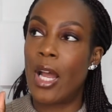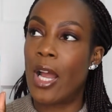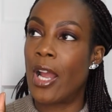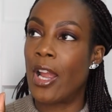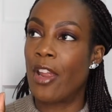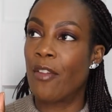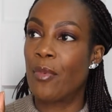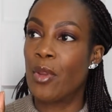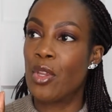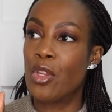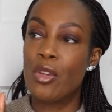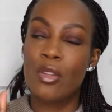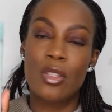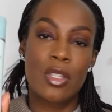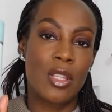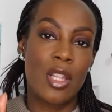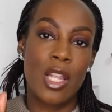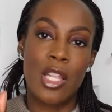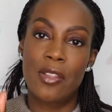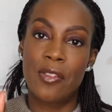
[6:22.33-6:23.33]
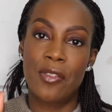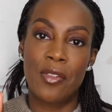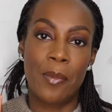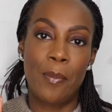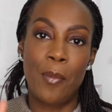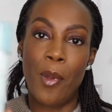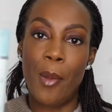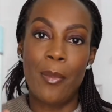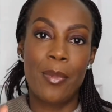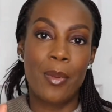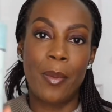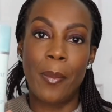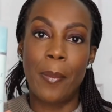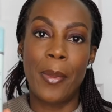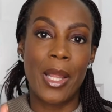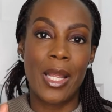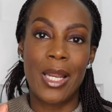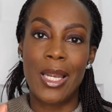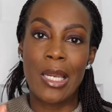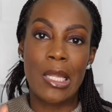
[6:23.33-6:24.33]
I've been using this for
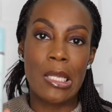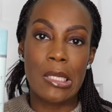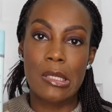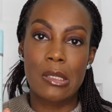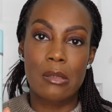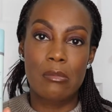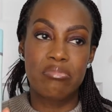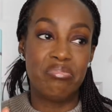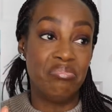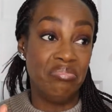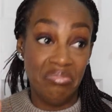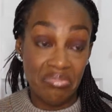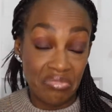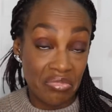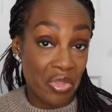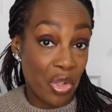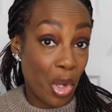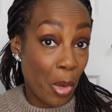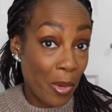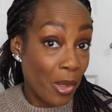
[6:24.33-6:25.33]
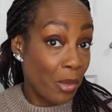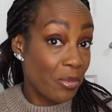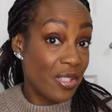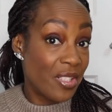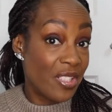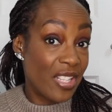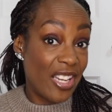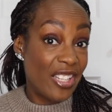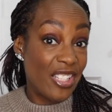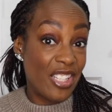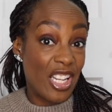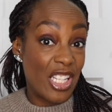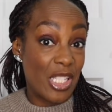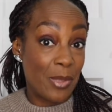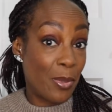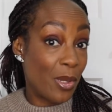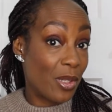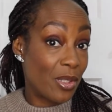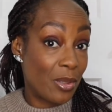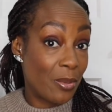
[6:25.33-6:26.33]
probably at least coming up to 10 years
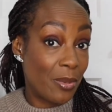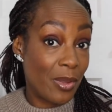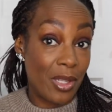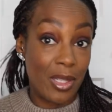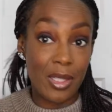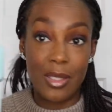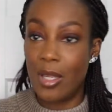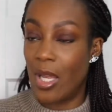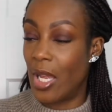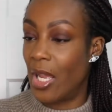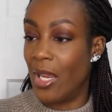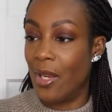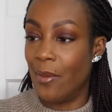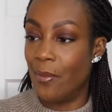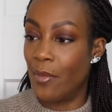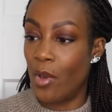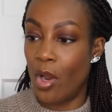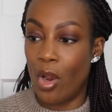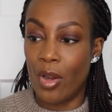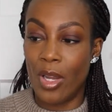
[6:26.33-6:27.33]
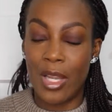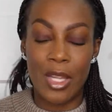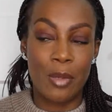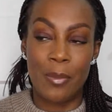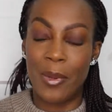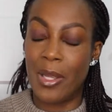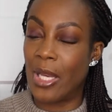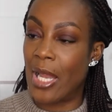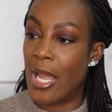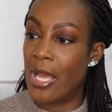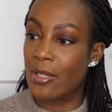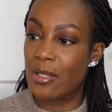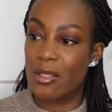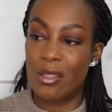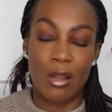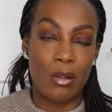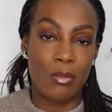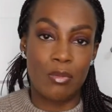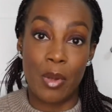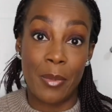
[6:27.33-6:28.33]
possibly, or a little bit less,
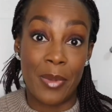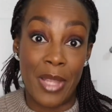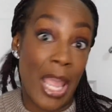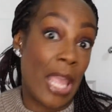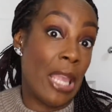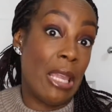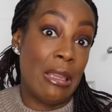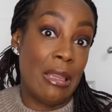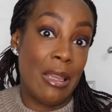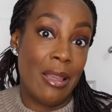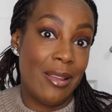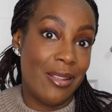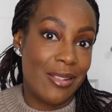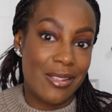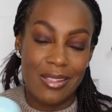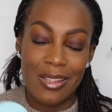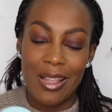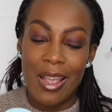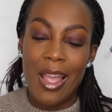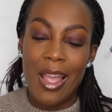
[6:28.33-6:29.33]
so probably 8 years.